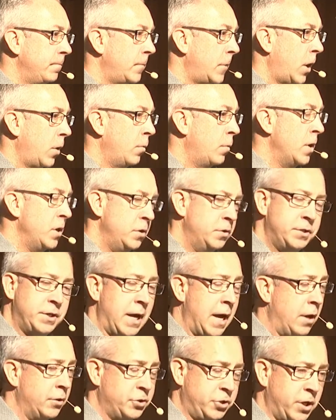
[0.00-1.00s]
When you say,
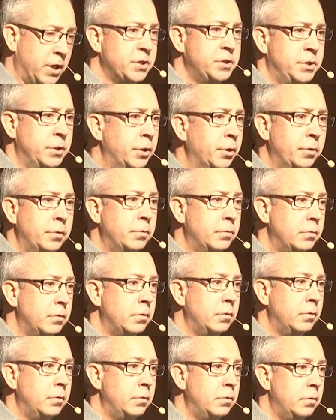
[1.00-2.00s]
I'll trust you,
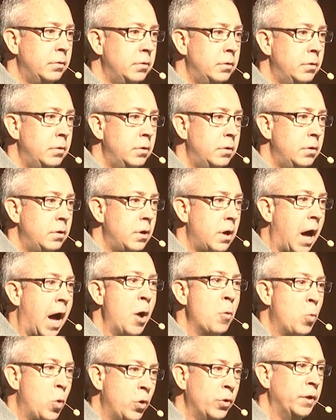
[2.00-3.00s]
I
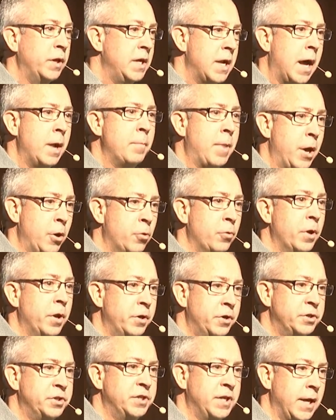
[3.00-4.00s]
won't lean on my own
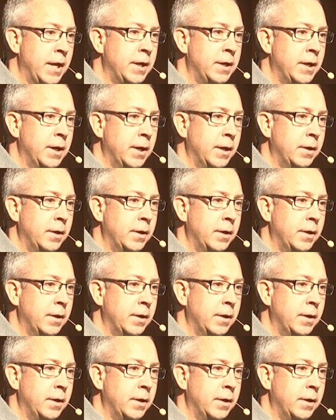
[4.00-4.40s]
understanding,